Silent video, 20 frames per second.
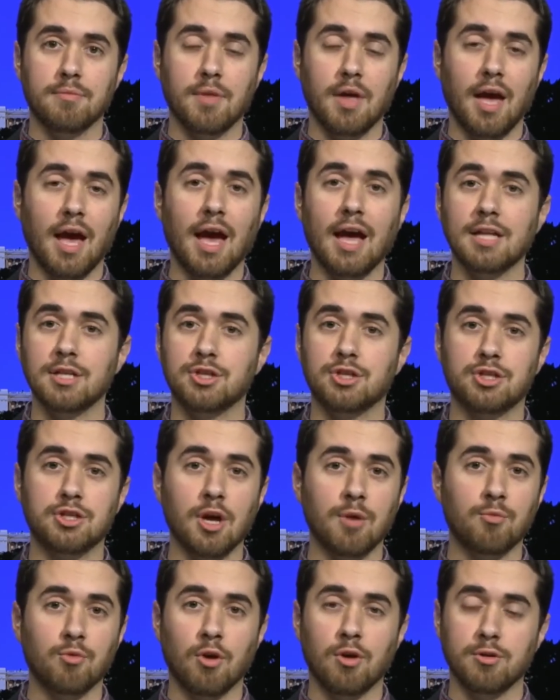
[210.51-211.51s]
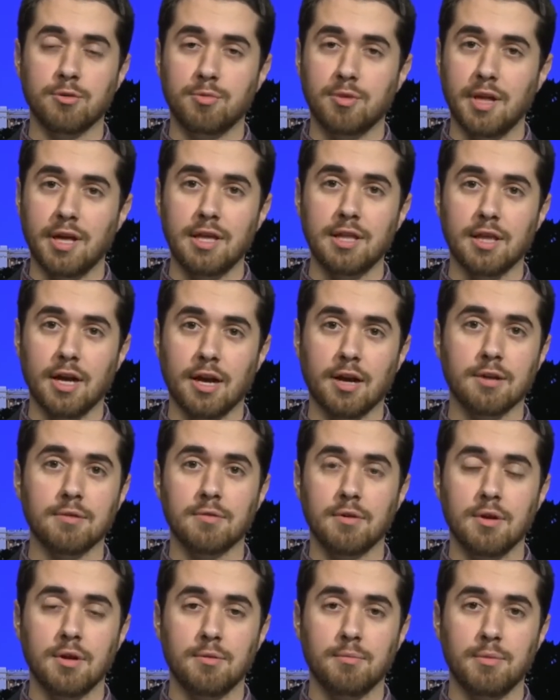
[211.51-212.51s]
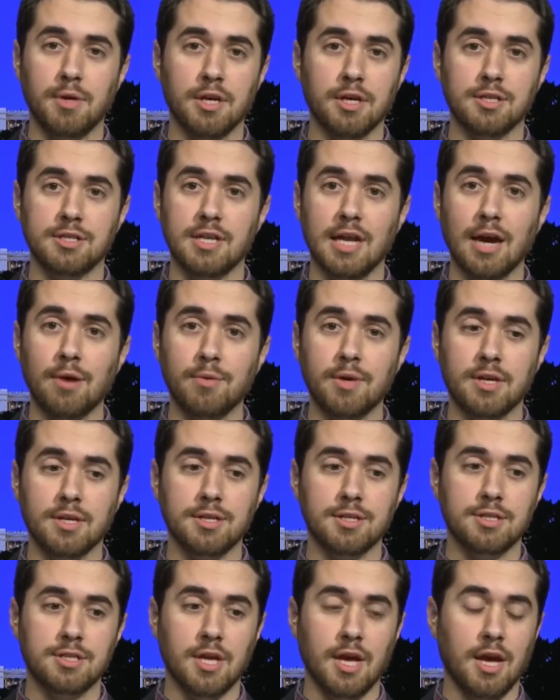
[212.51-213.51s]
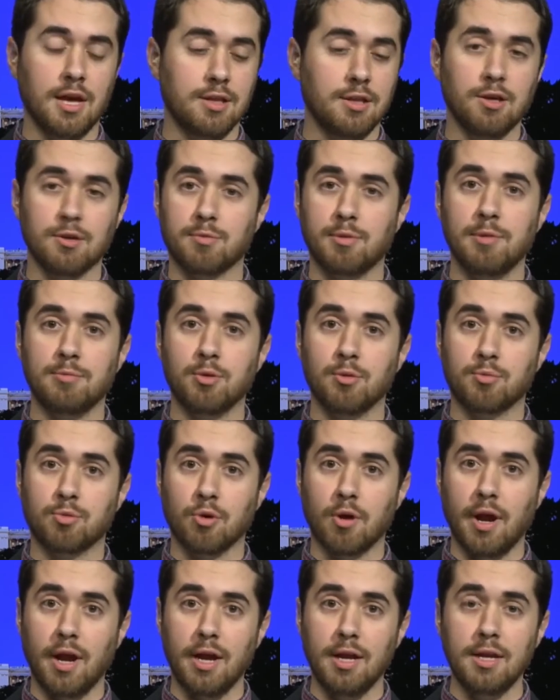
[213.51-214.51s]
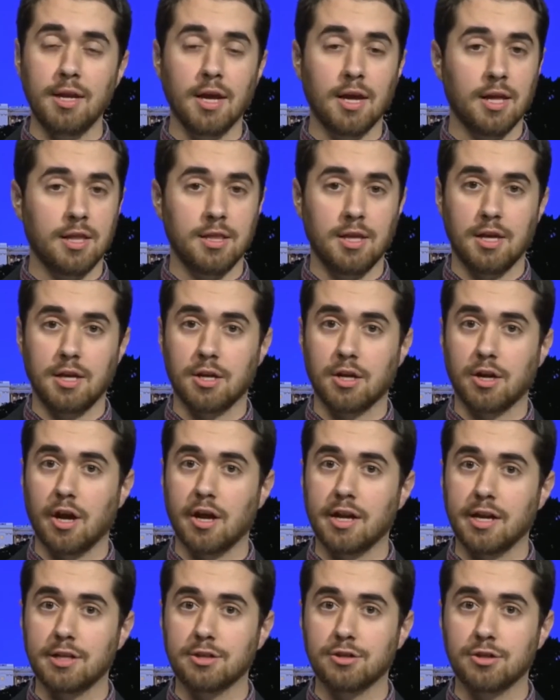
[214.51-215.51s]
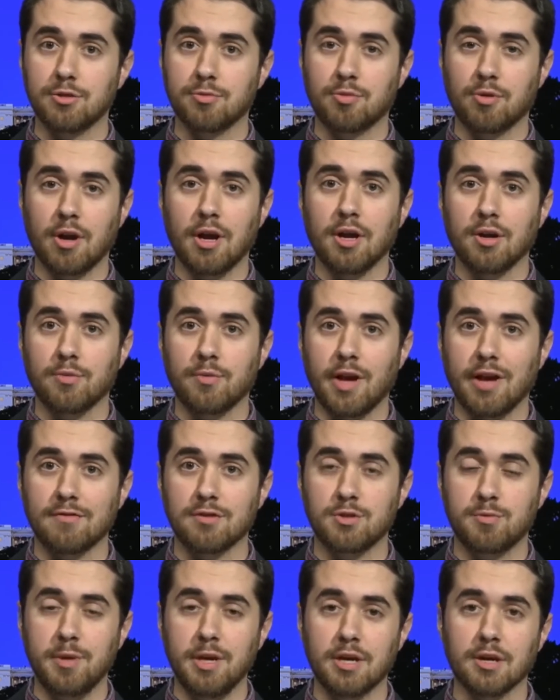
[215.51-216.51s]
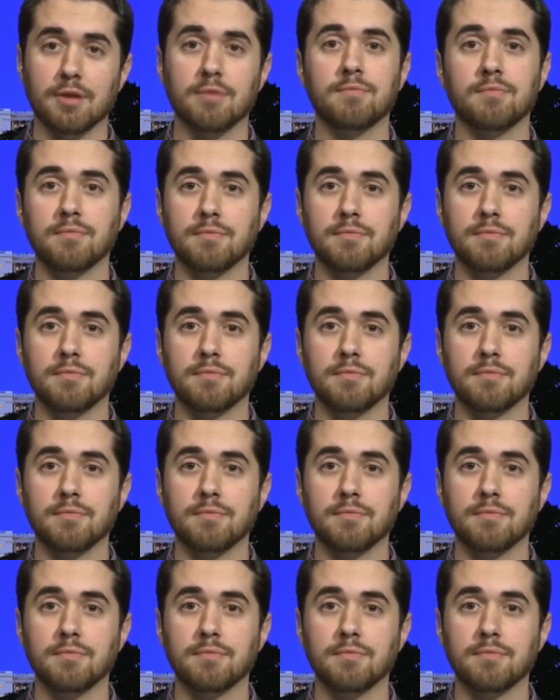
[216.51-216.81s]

had some role to play there because now we can say, look, people prayed and then God answered the prayer and we have a speaker.